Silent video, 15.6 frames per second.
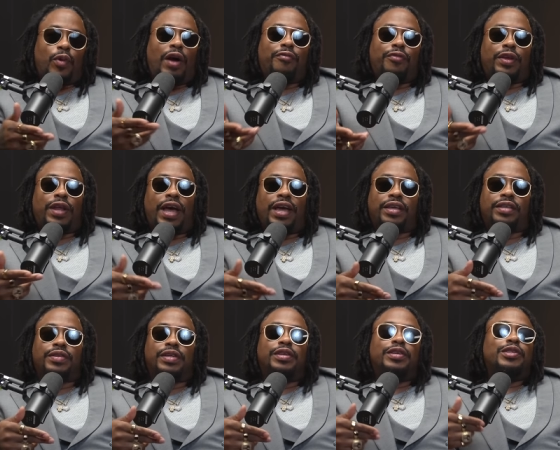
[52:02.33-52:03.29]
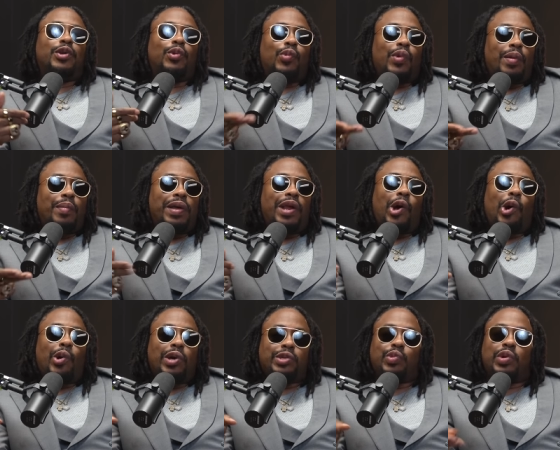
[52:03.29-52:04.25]
feel like the women I
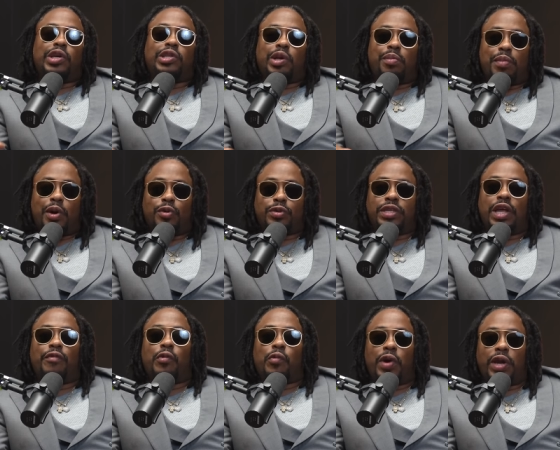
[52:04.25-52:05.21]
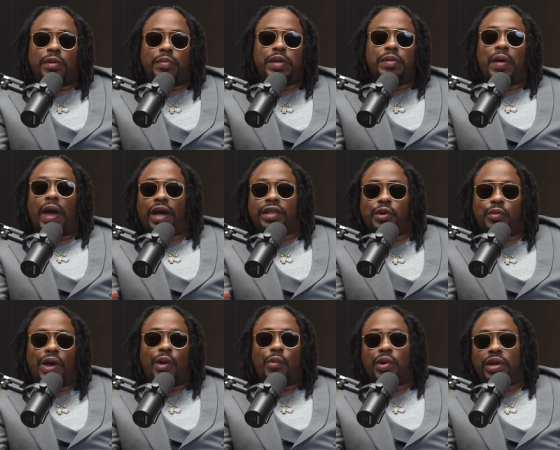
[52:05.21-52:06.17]
always wanted the most never wanted me back the way
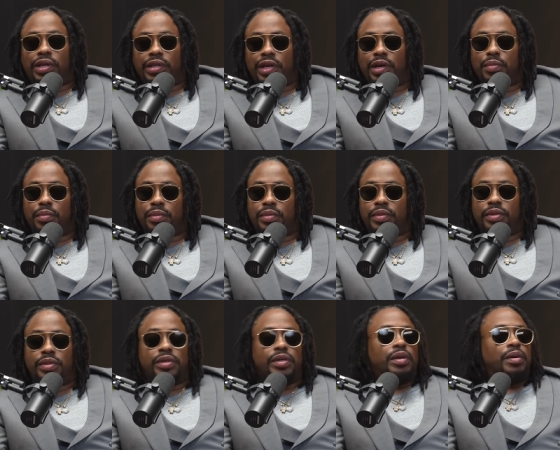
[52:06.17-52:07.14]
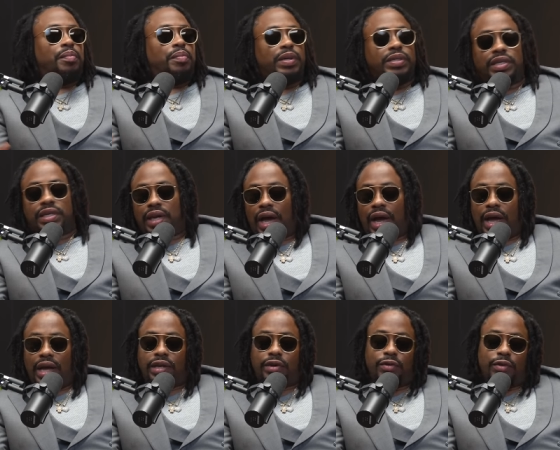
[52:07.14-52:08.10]
I wanted them. But then I
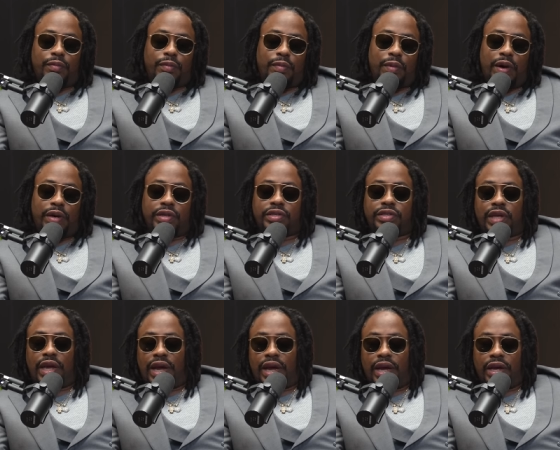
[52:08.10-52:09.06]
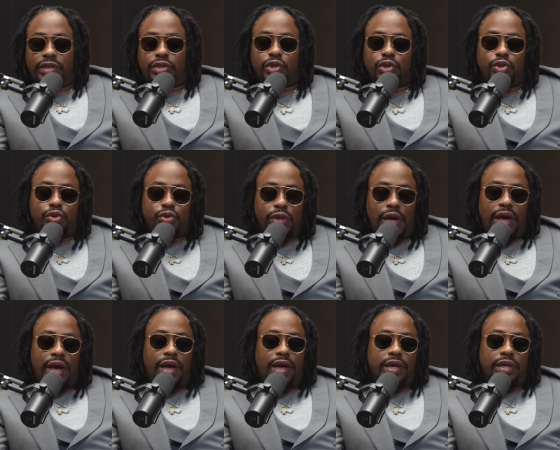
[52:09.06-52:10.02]
had to understand too
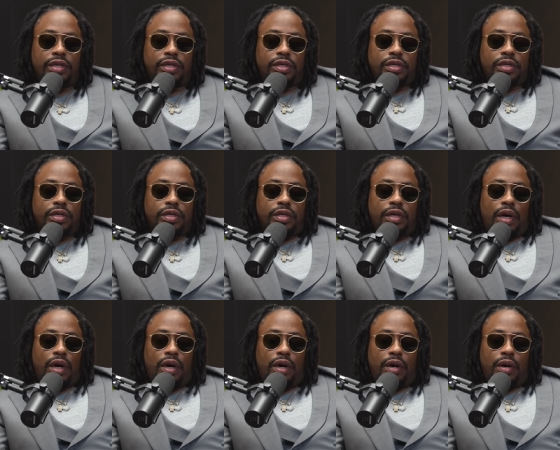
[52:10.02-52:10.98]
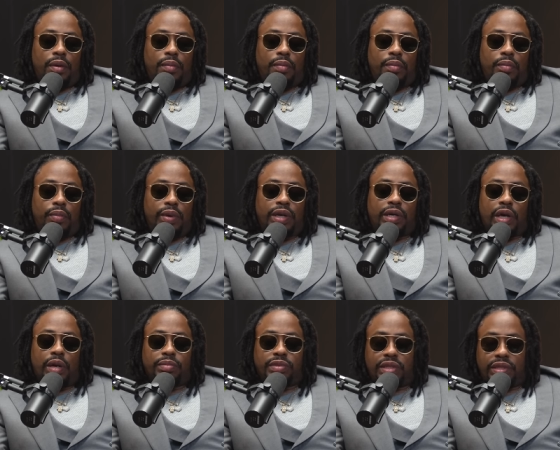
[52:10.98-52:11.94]
that when it
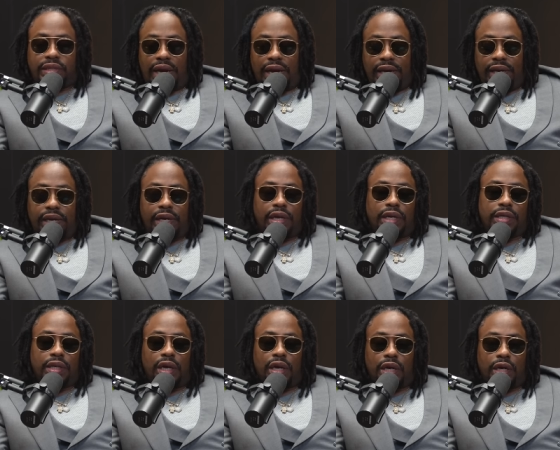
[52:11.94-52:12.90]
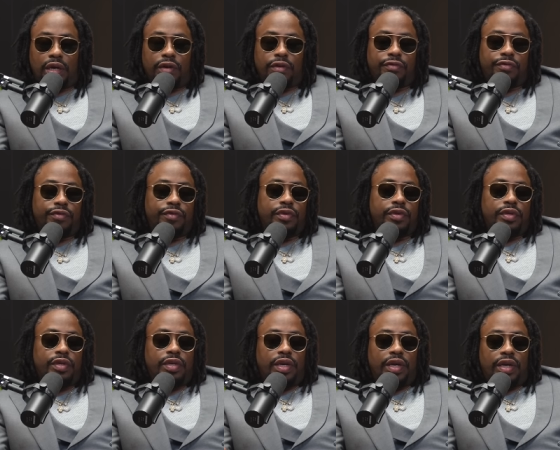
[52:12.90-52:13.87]
comes to dating and love
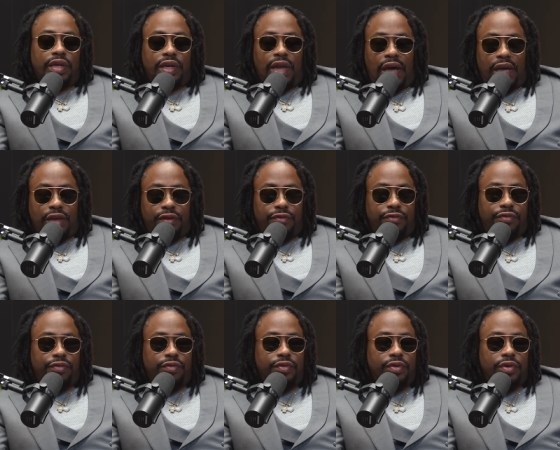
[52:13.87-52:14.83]
and life,